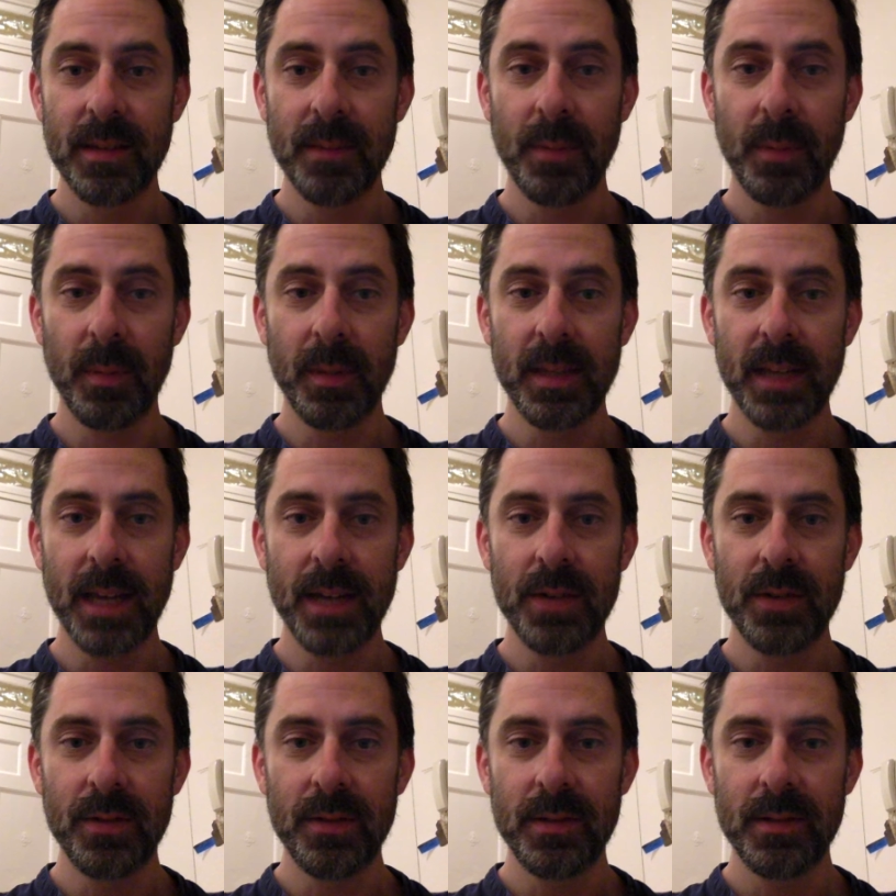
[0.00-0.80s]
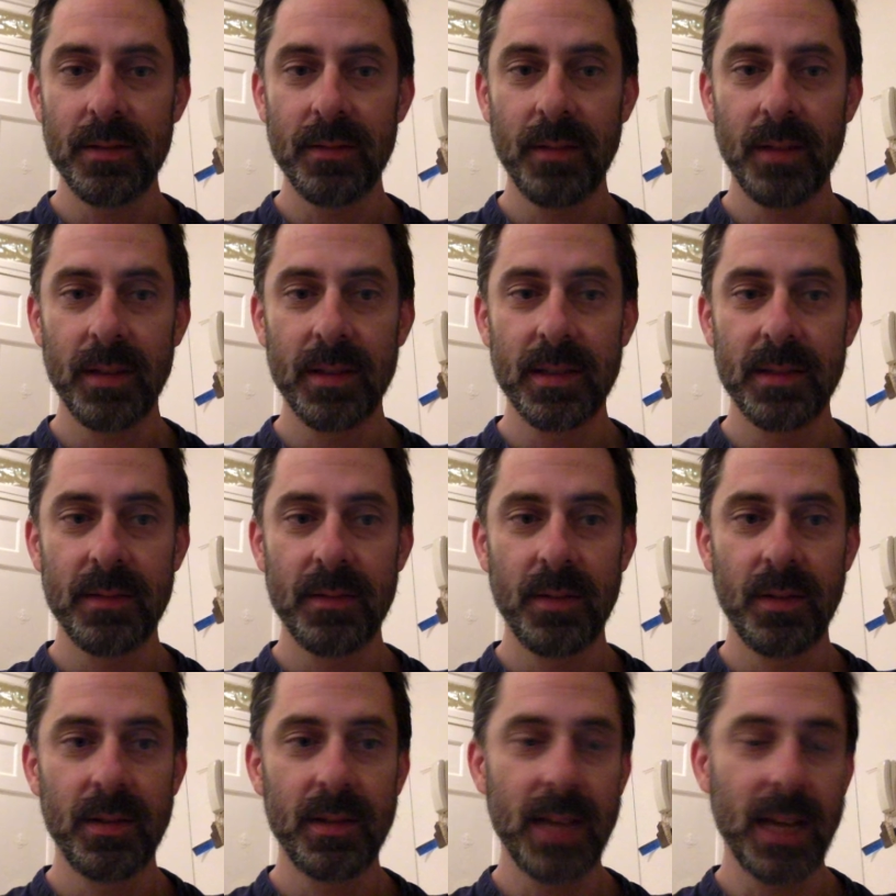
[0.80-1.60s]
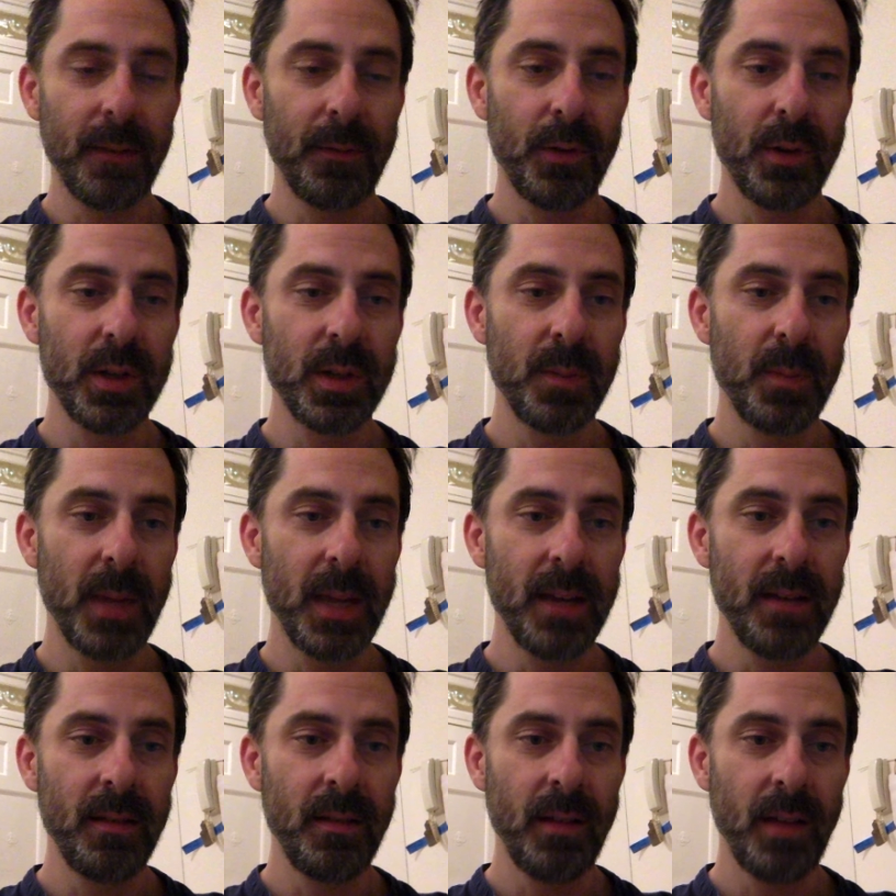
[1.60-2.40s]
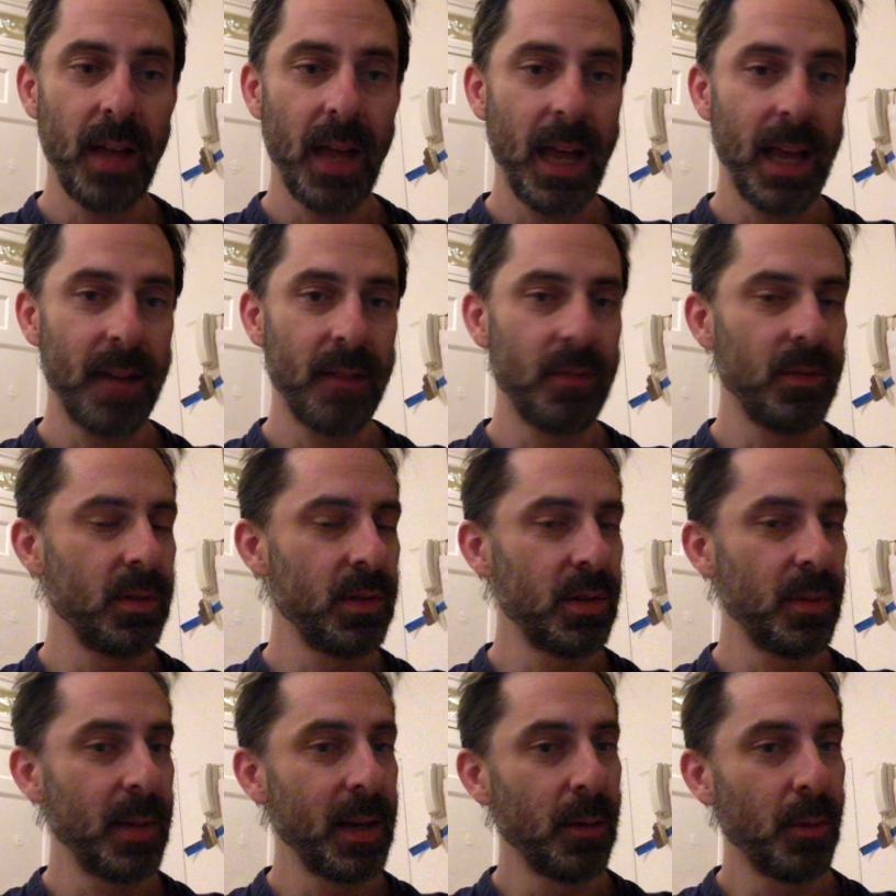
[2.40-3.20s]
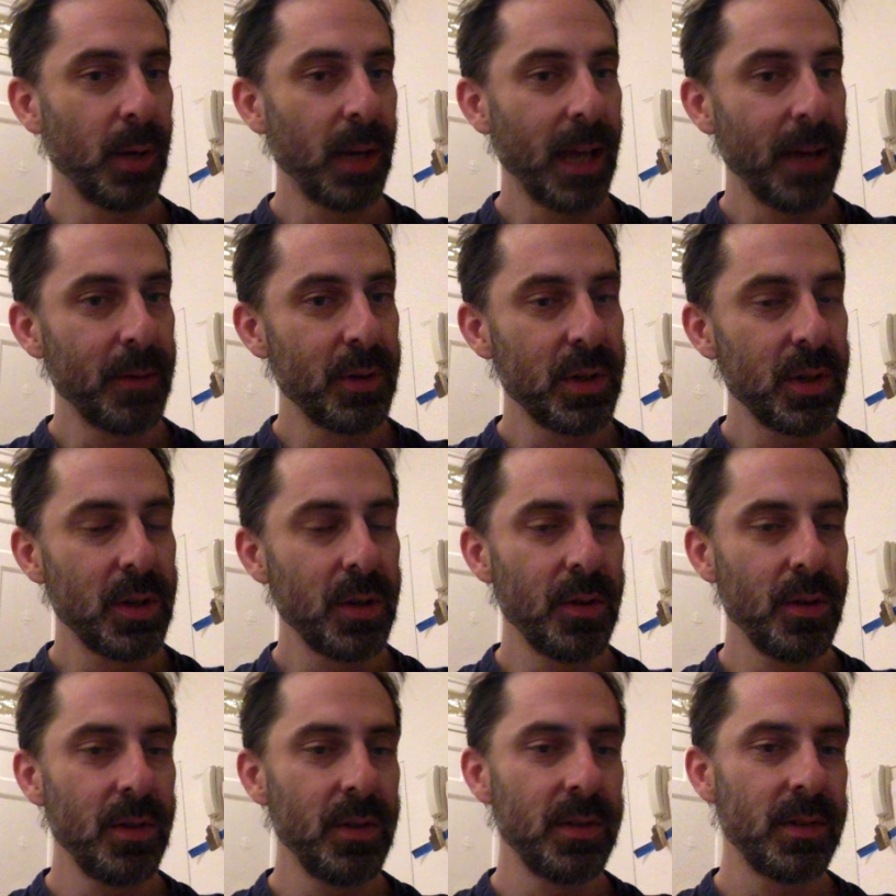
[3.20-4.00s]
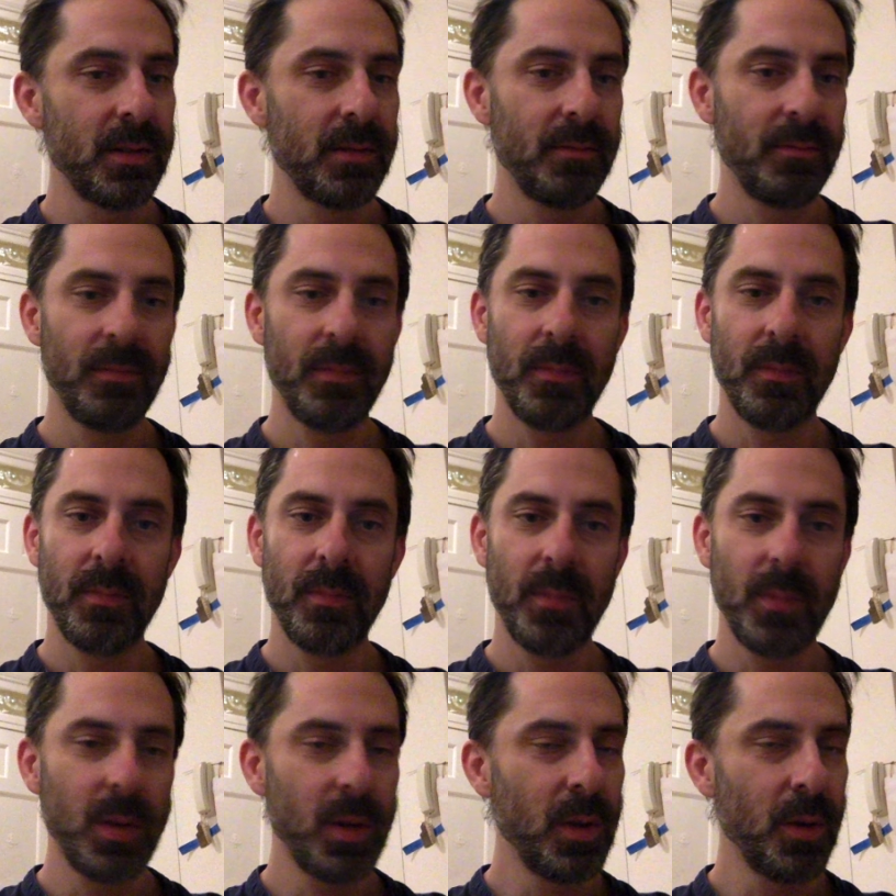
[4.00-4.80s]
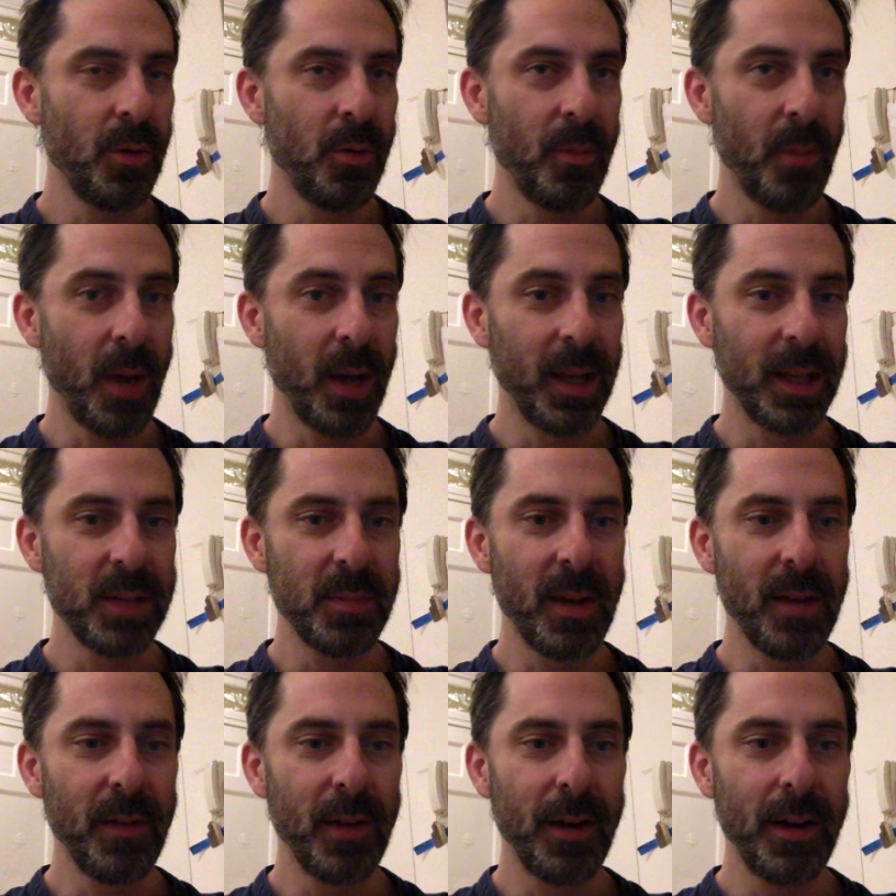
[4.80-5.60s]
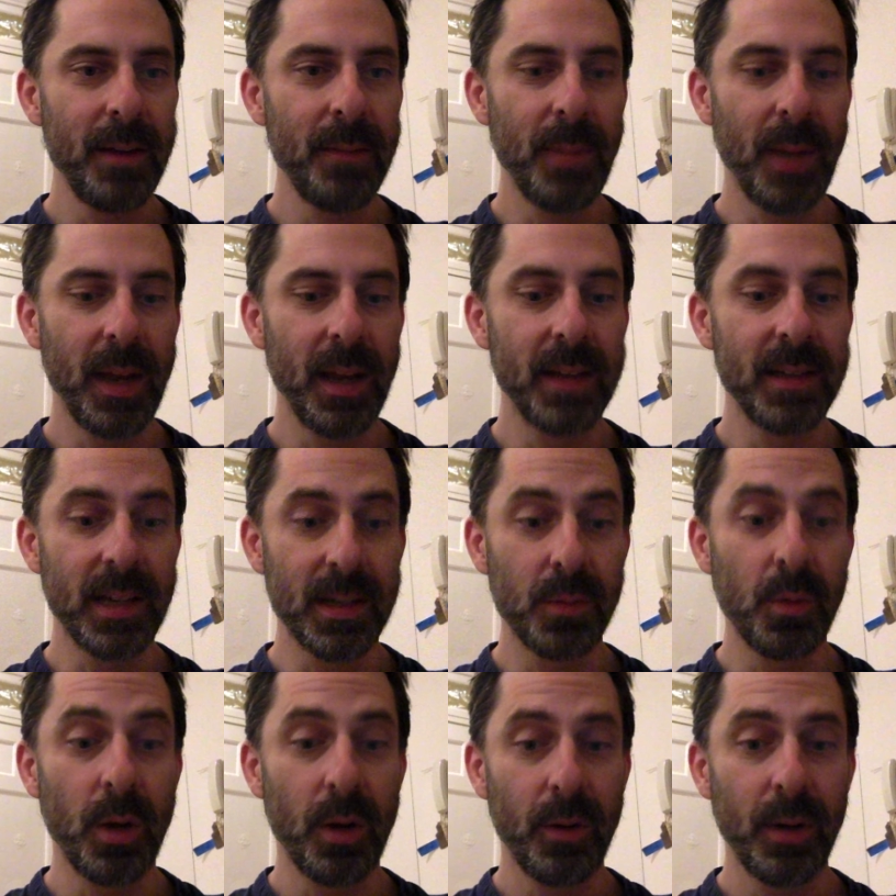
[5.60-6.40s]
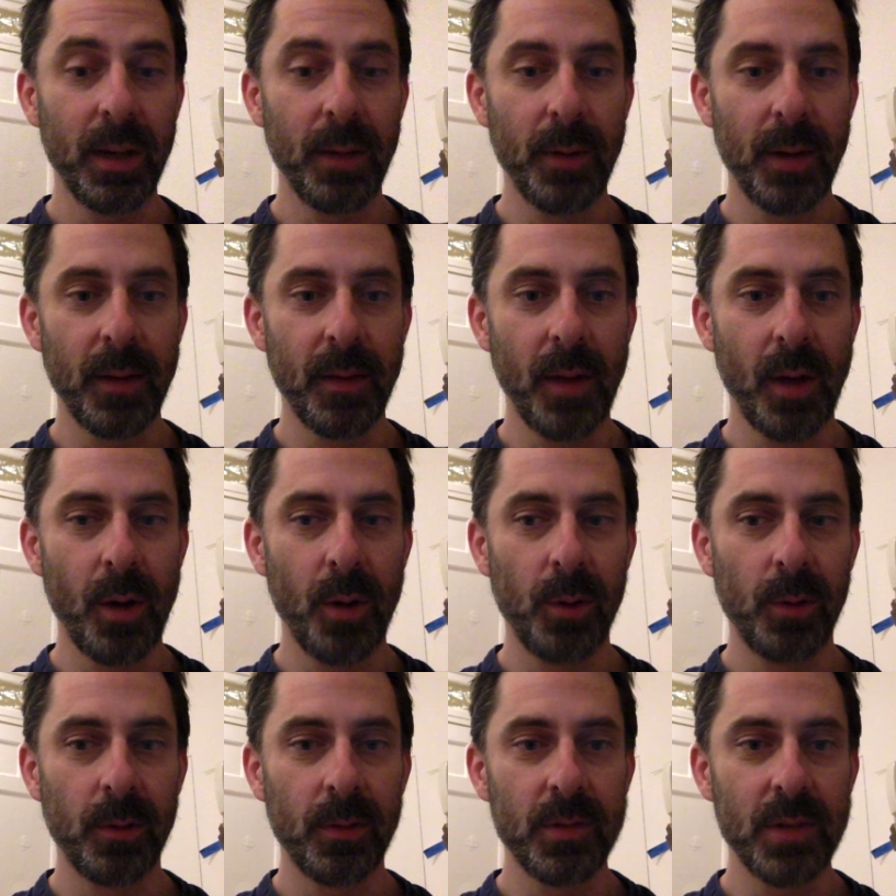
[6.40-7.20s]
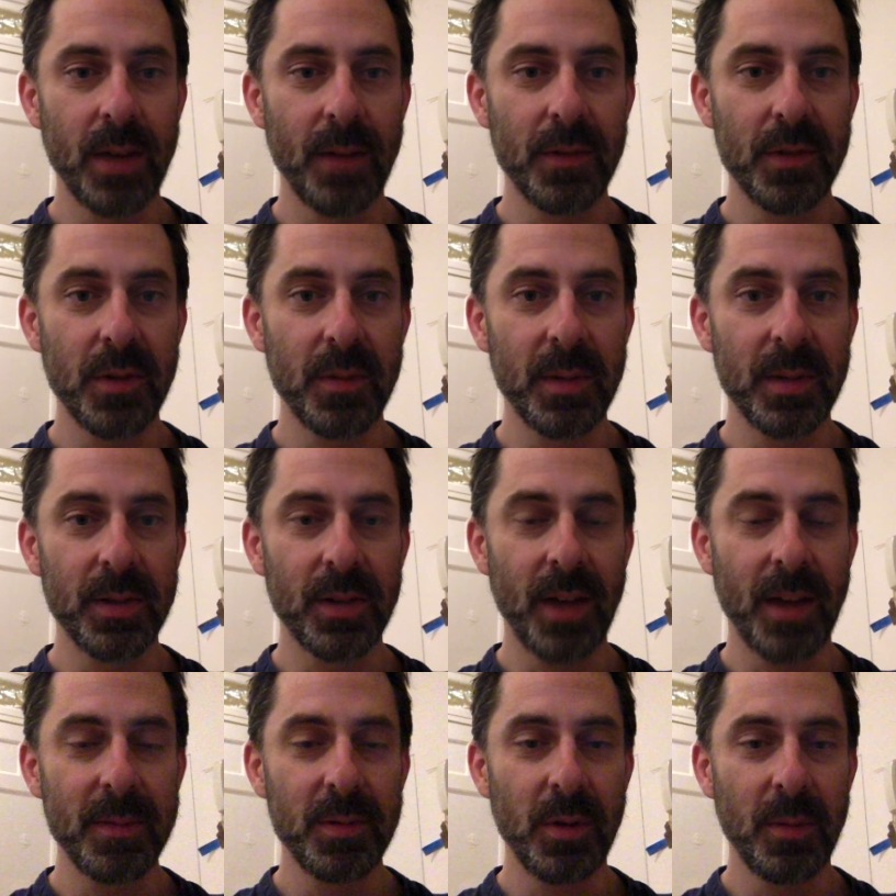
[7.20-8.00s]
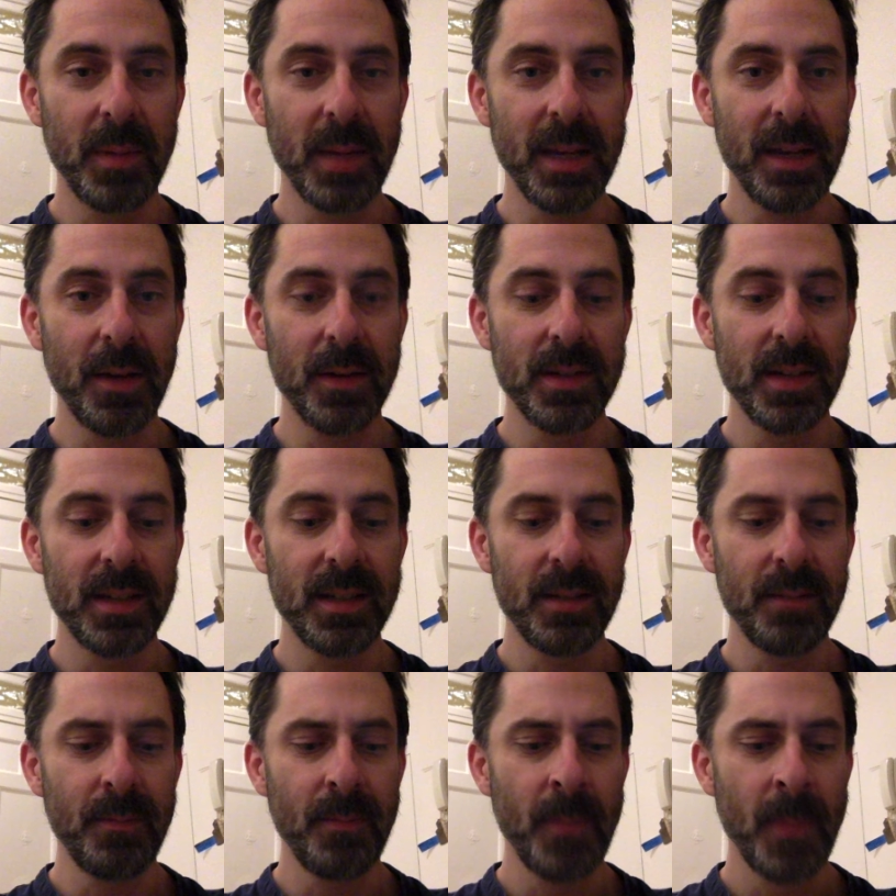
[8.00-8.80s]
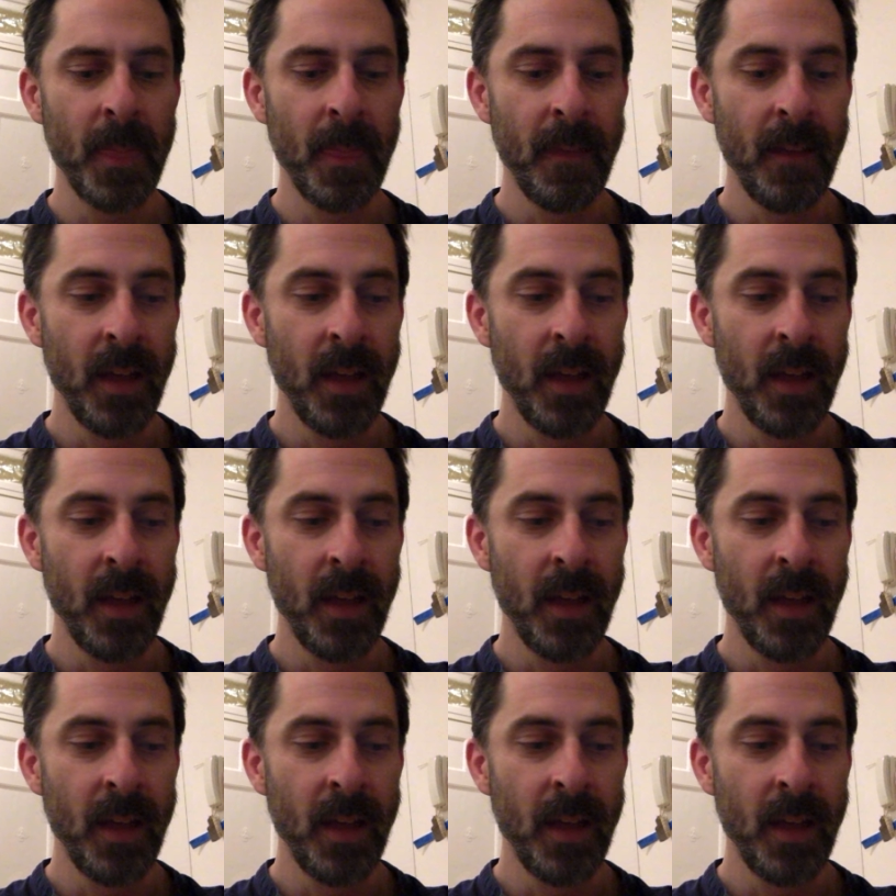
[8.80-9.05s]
implementations, take it for a spin, and depending on what language you use, your mileage may vary, but it does work really well in the whole JavaScript and TypeScript ecosystem.